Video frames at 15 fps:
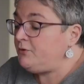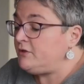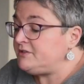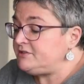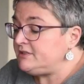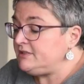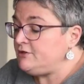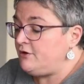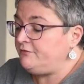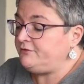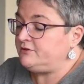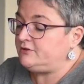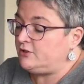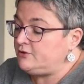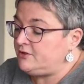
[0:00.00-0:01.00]
progeny of
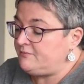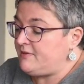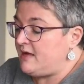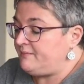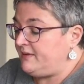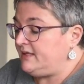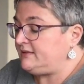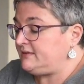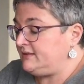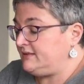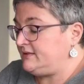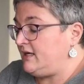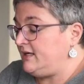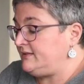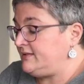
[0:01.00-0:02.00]
the logo map
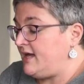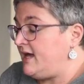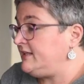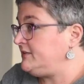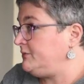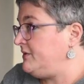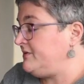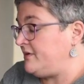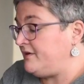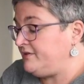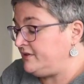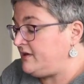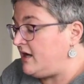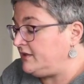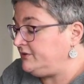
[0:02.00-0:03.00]
exercise, as with
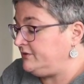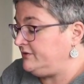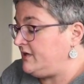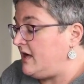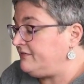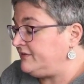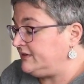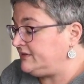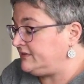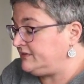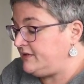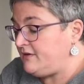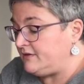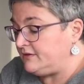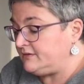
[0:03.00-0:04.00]
other cartographic
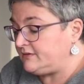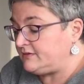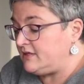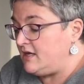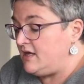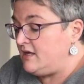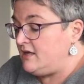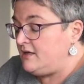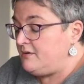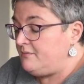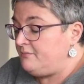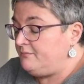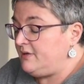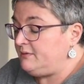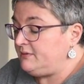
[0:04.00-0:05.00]
skills,
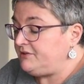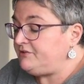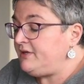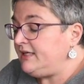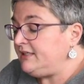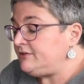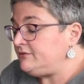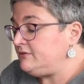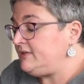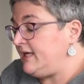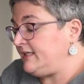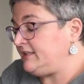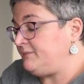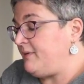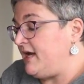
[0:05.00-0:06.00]
may be traced to the
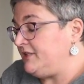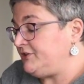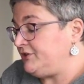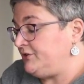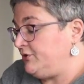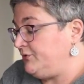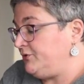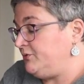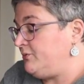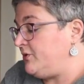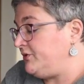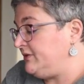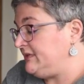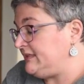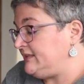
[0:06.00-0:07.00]
expansion of the
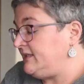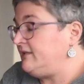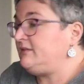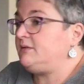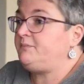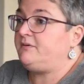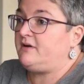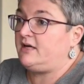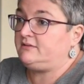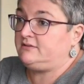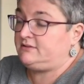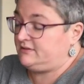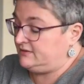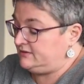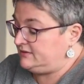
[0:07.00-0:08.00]
modern state
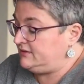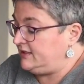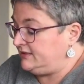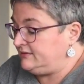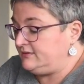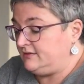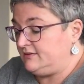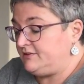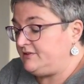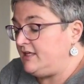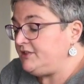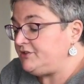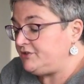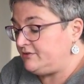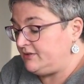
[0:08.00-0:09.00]
apparatus in the 19th
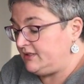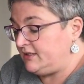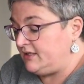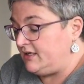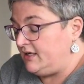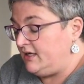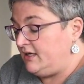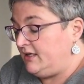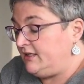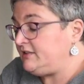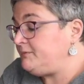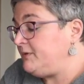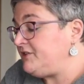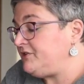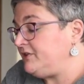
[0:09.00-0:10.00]
century,
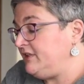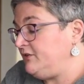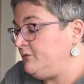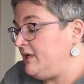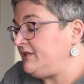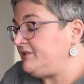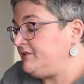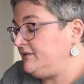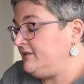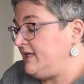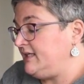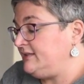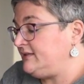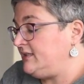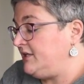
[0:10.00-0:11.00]
especially in Western
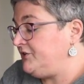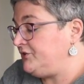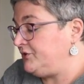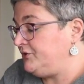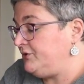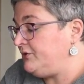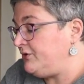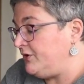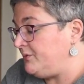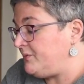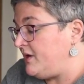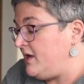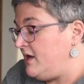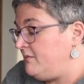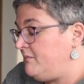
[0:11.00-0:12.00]
and Central
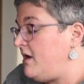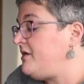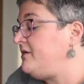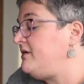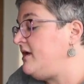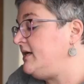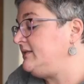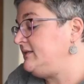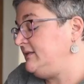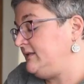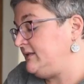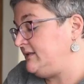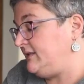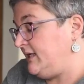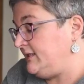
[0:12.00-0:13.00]
Europe. Modernizing
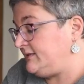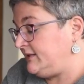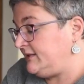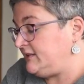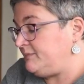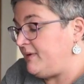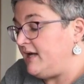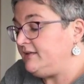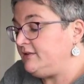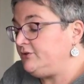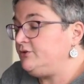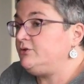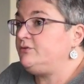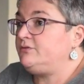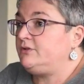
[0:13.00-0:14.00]
states
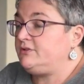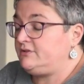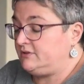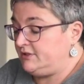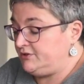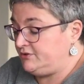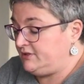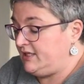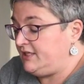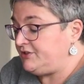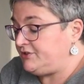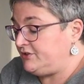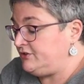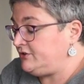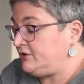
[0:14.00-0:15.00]
expanded universal
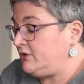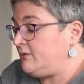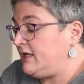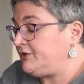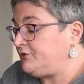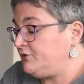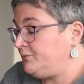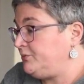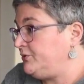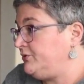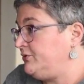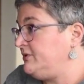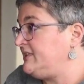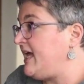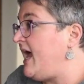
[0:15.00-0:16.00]
education so as to
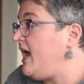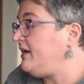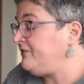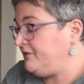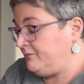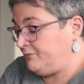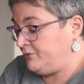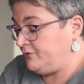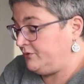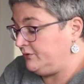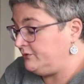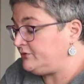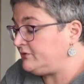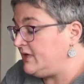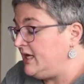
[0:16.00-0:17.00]
produce and
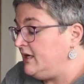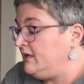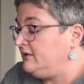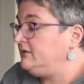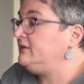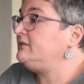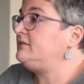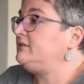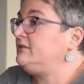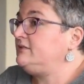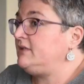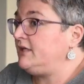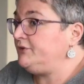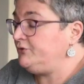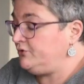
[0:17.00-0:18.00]
reproduce
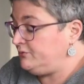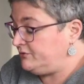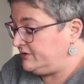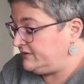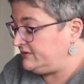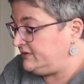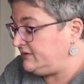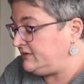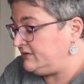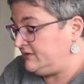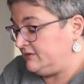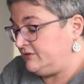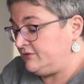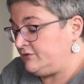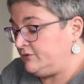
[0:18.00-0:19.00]
literate and numerate
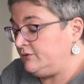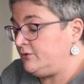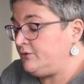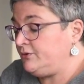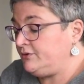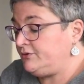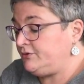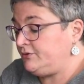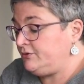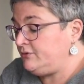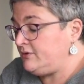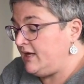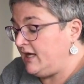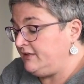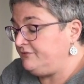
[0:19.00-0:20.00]
citizens loyal
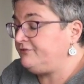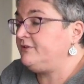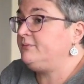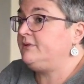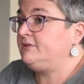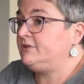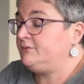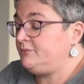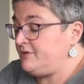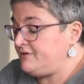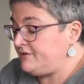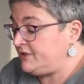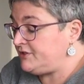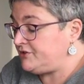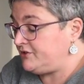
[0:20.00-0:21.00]
to and familiar
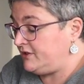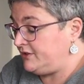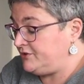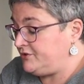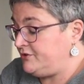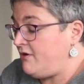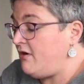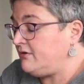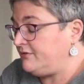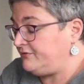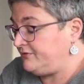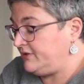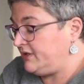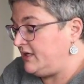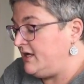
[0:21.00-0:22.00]
with a shared
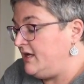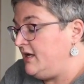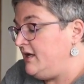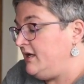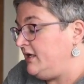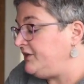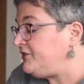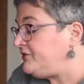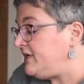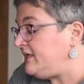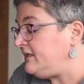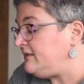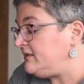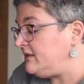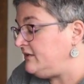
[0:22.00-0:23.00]
geography, a
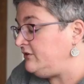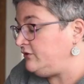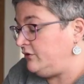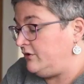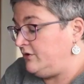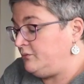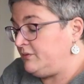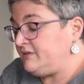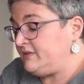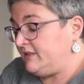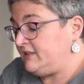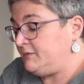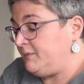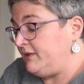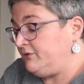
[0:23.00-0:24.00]
training that in turn was
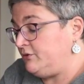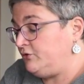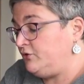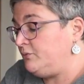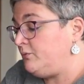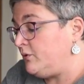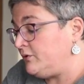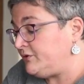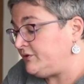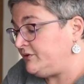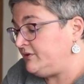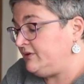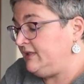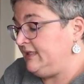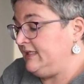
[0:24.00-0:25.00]
expected to
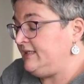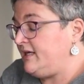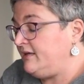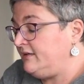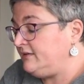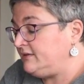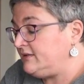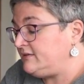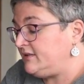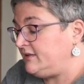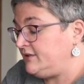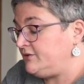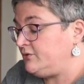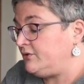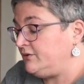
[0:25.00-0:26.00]
bolster the inherently
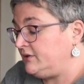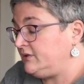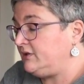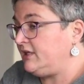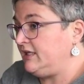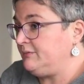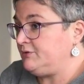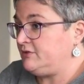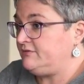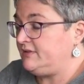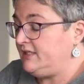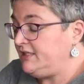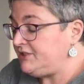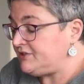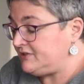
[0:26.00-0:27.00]
territorial claims of
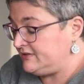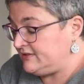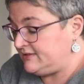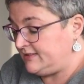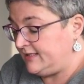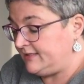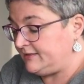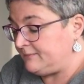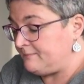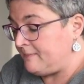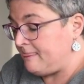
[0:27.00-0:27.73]
a nation-state.